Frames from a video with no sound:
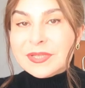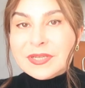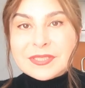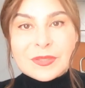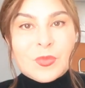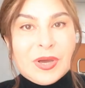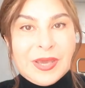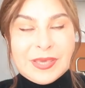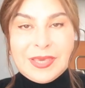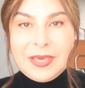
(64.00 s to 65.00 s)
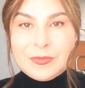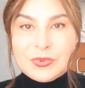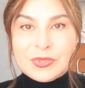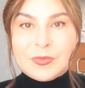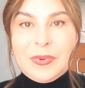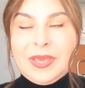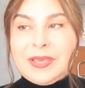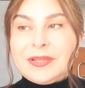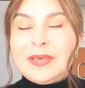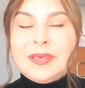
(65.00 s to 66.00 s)
the reason why i came to
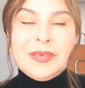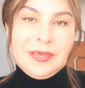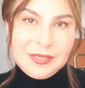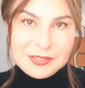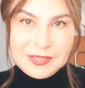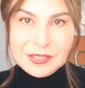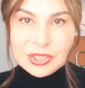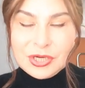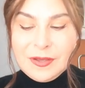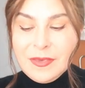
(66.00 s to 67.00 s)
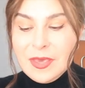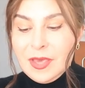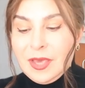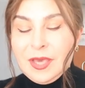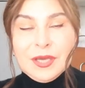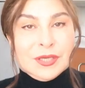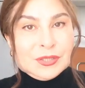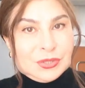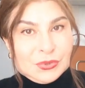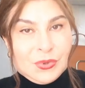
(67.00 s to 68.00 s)
spain etc
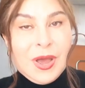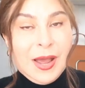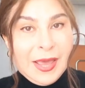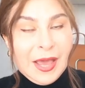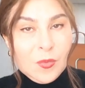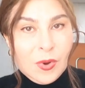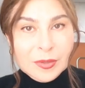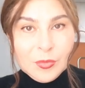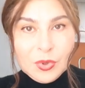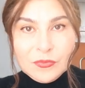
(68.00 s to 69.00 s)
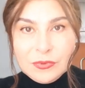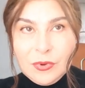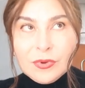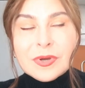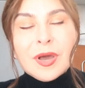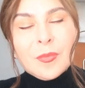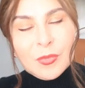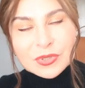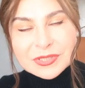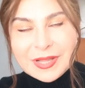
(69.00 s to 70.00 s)
so i have one more vlog
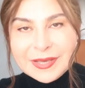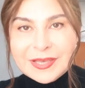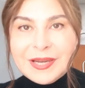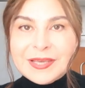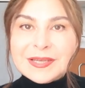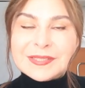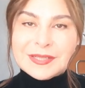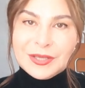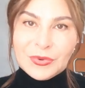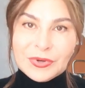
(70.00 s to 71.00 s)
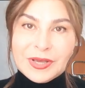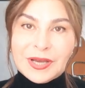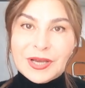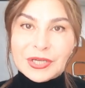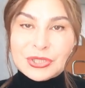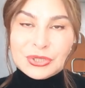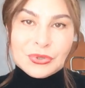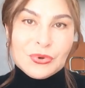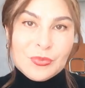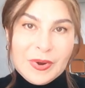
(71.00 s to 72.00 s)
most likely that i'm gonna
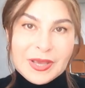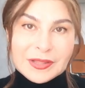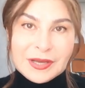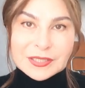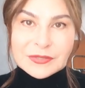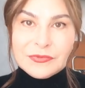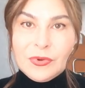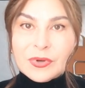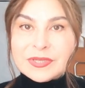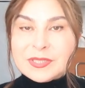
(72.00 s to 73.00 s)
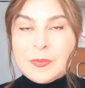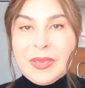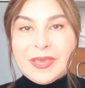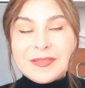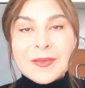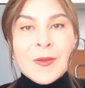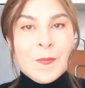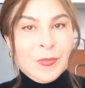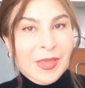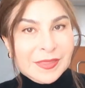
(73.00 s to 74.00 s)
show my last vlog in spain
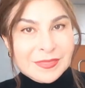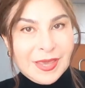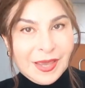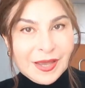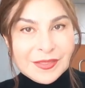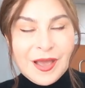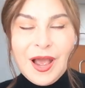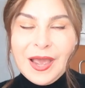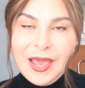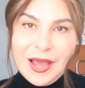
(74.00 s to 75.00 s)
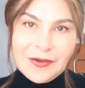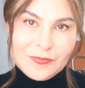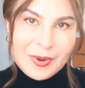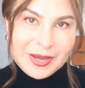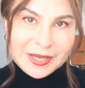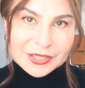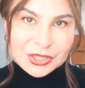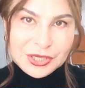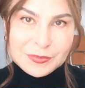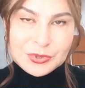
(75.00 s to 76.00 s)
and then i have my
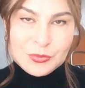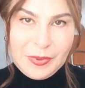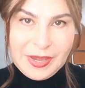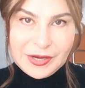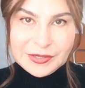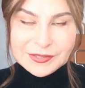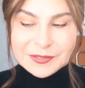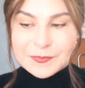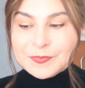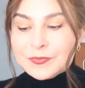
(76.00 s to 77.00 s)
trip to paris